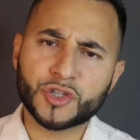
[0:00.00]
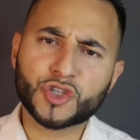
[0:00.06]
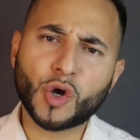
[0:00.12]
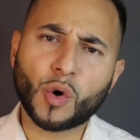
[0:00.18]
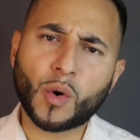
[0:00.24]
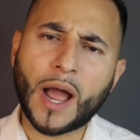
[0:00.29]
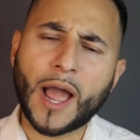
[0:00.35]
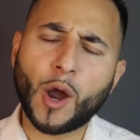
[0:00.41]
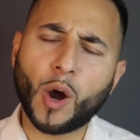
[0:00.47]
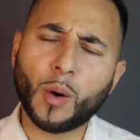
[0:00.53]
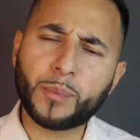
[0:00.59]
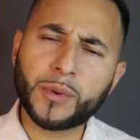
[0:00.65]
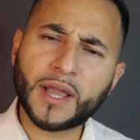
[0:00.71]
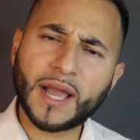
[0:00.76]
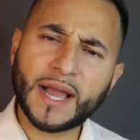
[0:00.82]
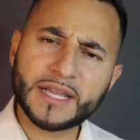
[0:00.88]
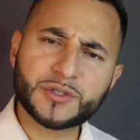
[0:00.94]
So I hope
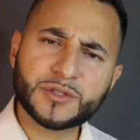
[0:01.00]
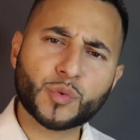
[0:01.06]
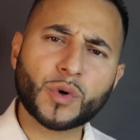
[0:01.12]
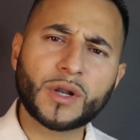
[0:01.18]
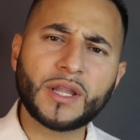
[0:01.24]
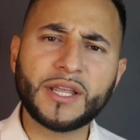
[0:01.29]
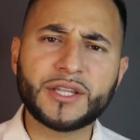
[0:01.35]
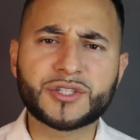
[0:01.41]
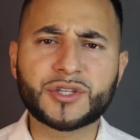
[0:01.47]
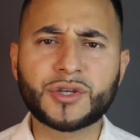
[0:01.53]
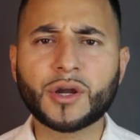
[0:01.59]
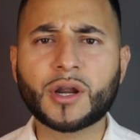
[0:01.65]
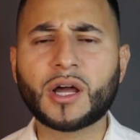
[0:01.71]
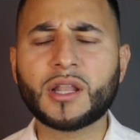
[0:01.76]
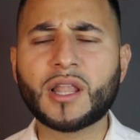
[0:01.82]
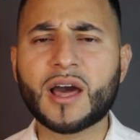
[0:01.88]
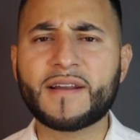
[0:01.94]
you guys really
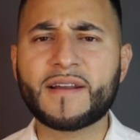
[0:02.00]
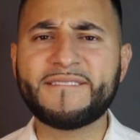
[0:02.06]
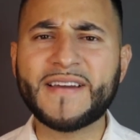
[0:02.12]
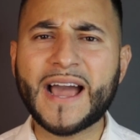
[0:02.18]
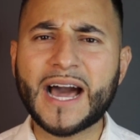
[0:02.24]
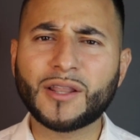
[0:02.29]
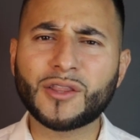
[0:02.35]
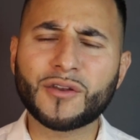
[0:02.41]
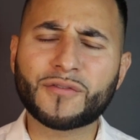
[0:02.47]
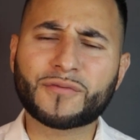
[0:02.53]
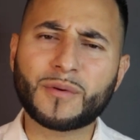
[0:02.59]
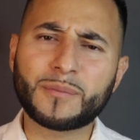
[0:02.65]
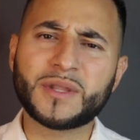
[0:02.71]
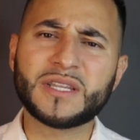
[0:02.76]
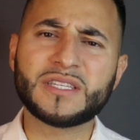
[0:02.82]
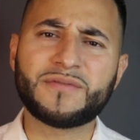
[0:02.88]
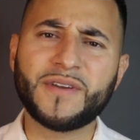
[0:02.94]
took a lot of value
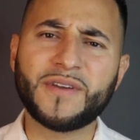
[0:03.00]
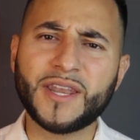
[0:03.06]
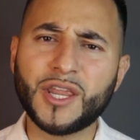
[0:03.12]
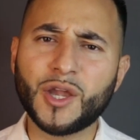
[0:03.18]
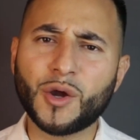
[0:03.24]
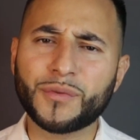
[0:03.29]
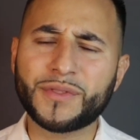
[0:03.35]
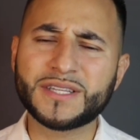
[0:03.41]
from this video.